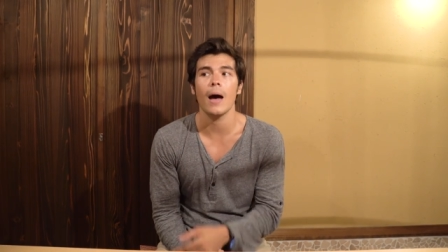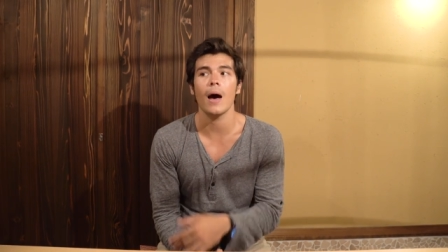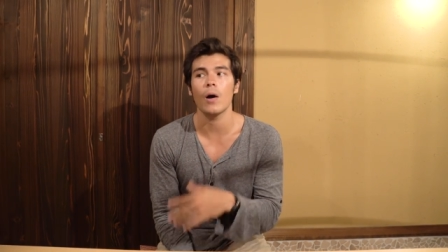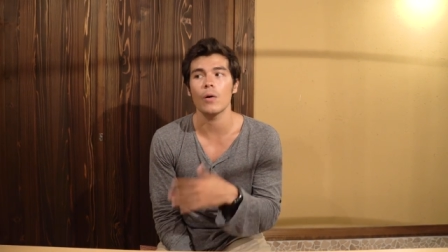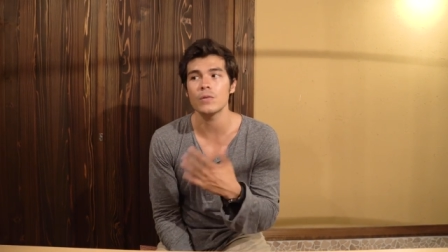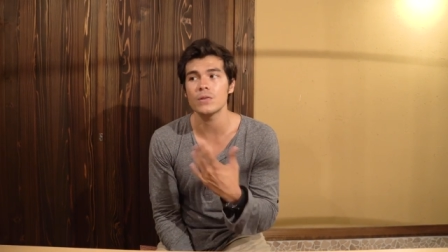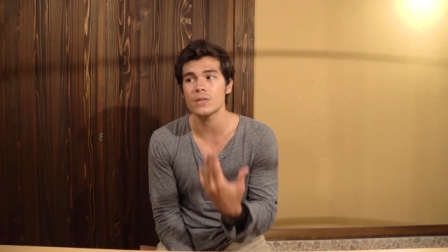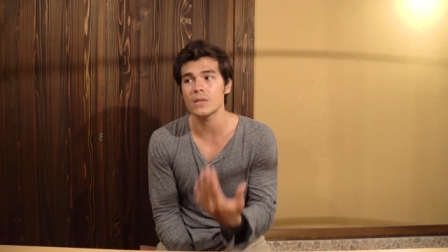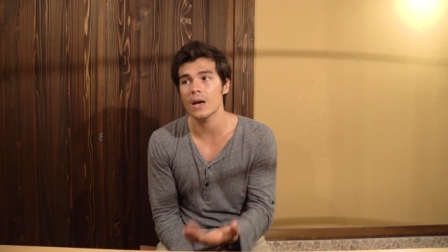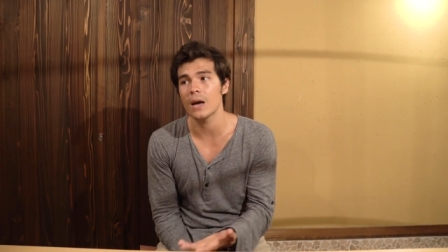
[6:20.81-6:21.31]

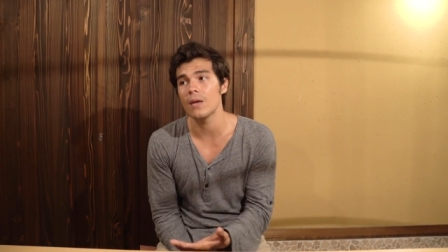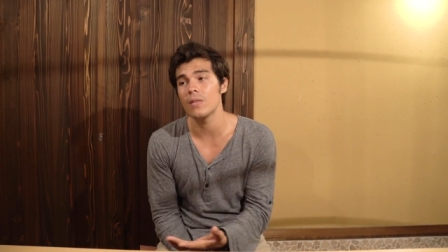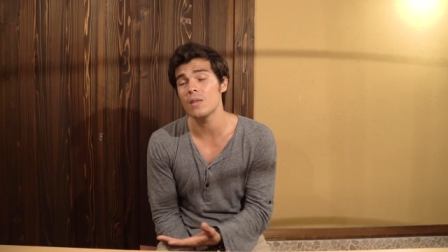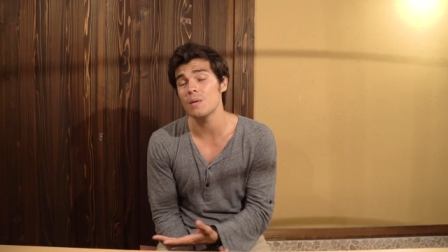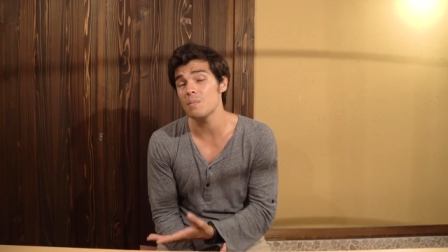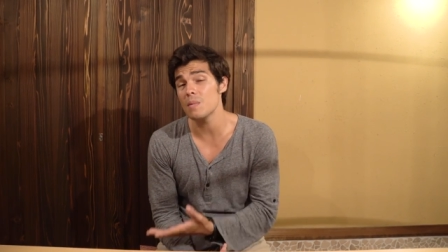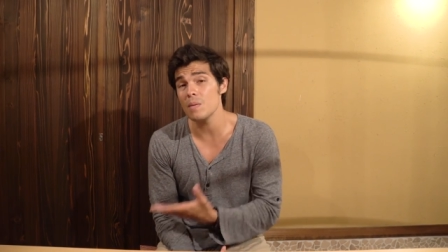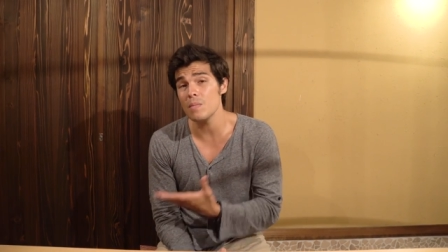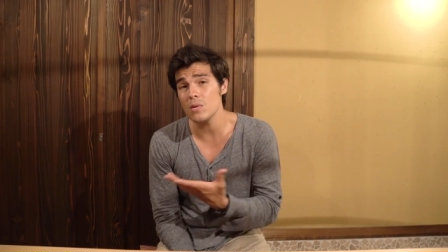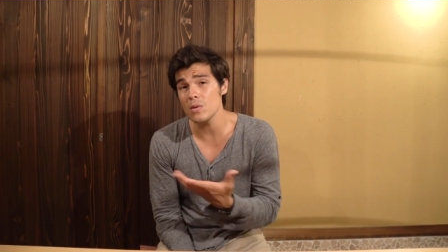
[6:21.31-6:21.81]
outside,
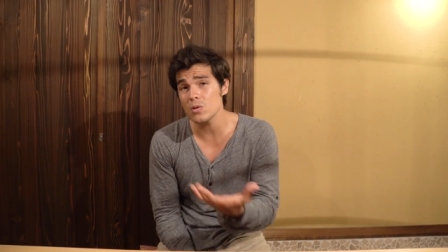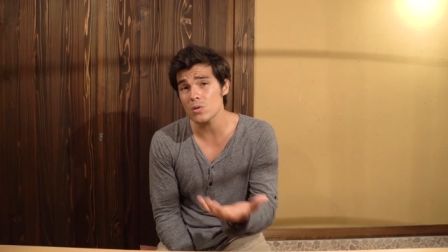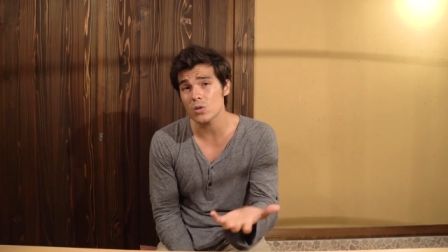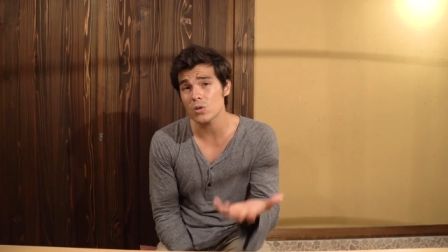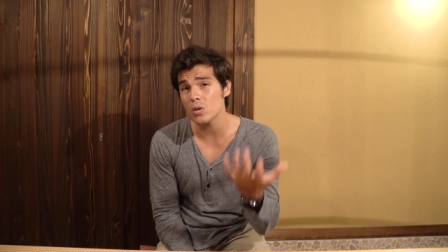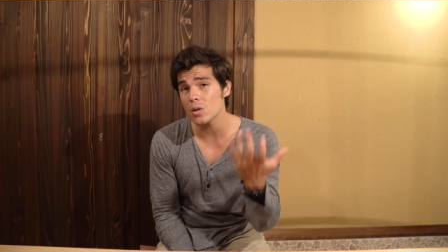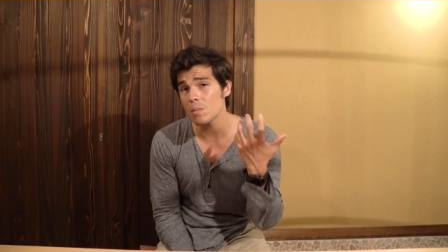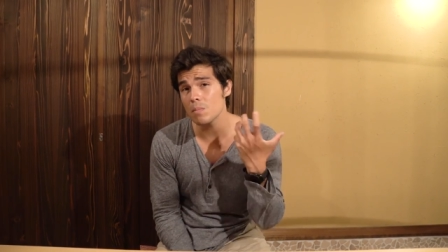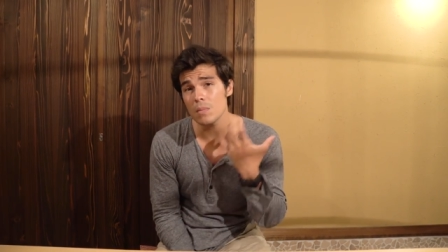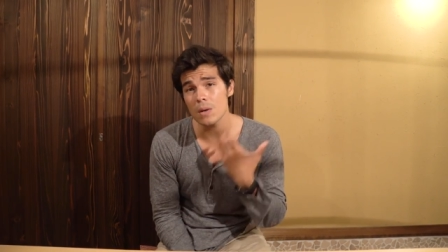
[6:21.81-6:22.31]
then maybe you
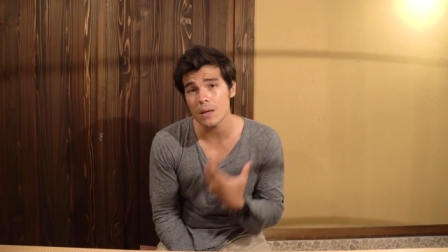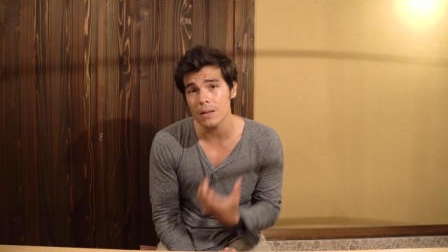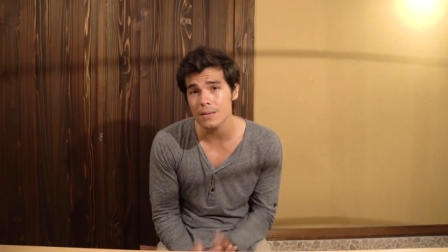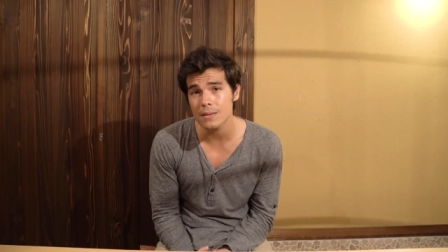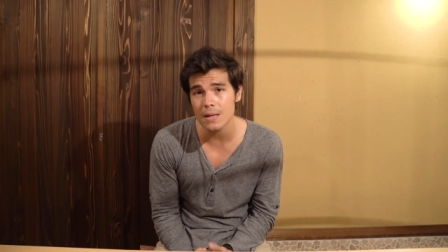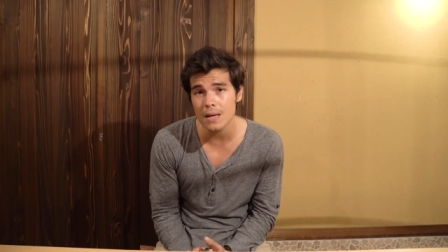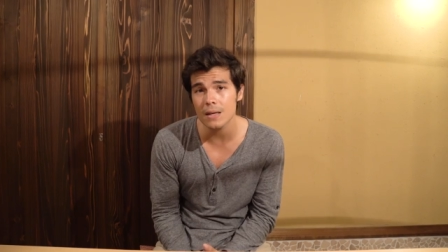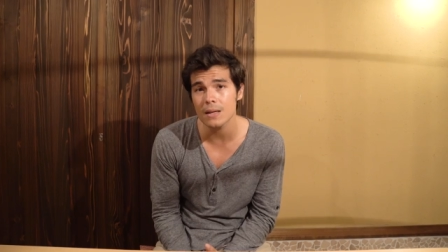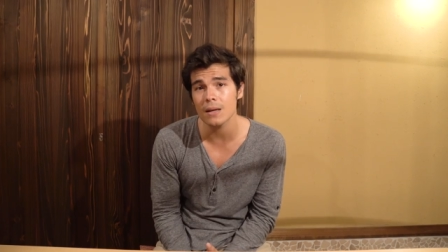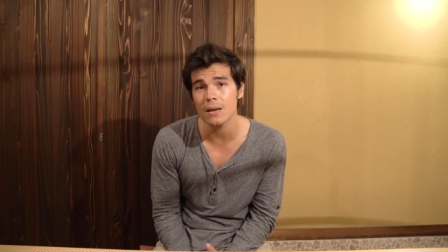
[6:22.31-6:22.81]
shouldn't be
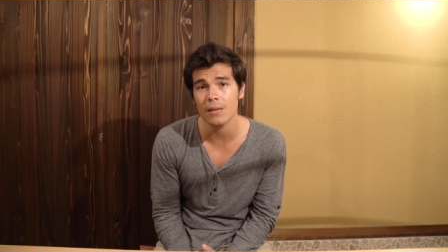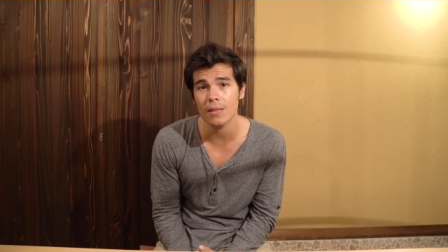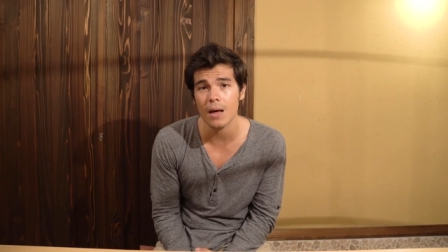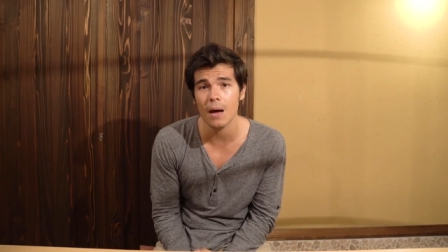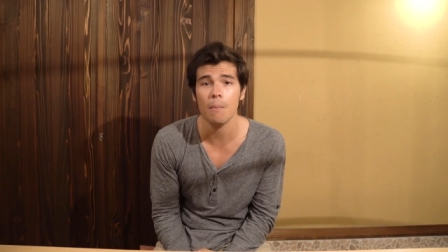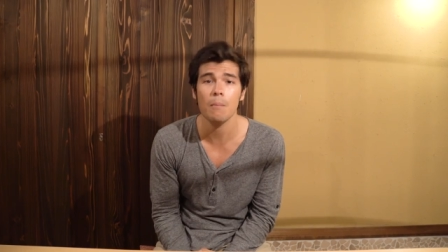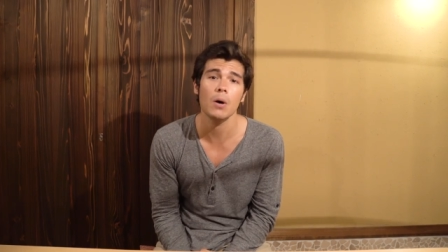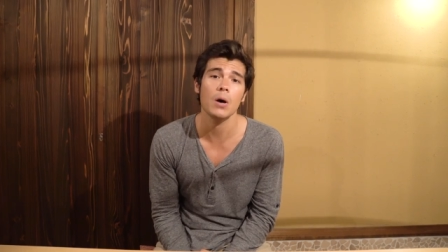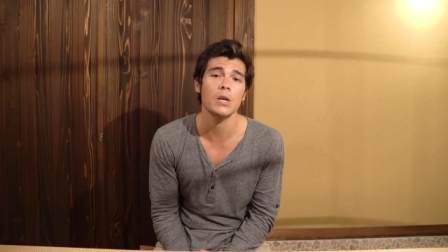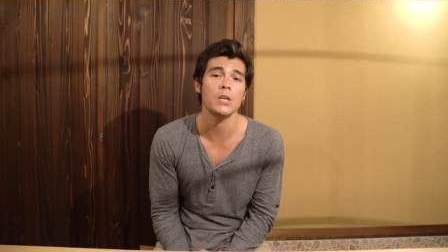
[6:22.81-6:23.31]
intaking
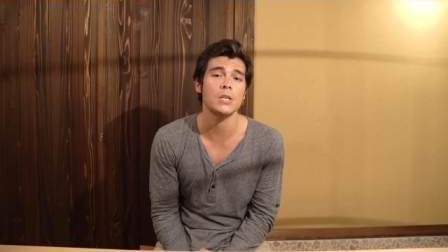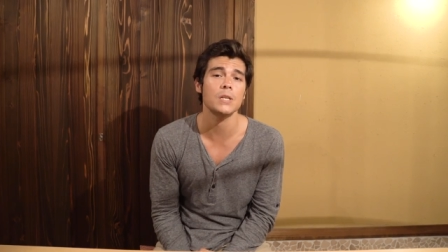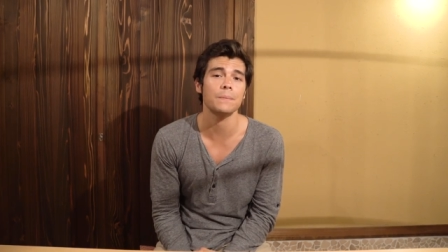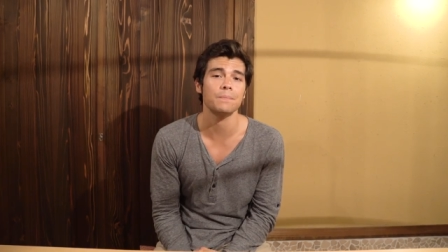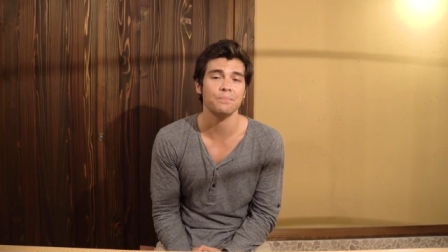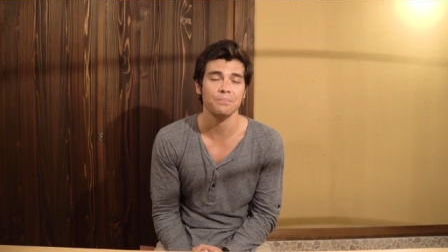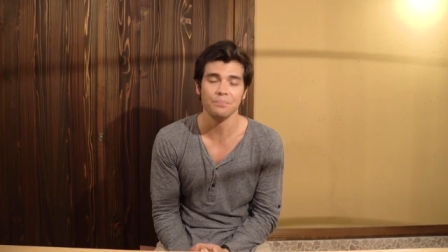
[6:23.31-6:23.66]
that much.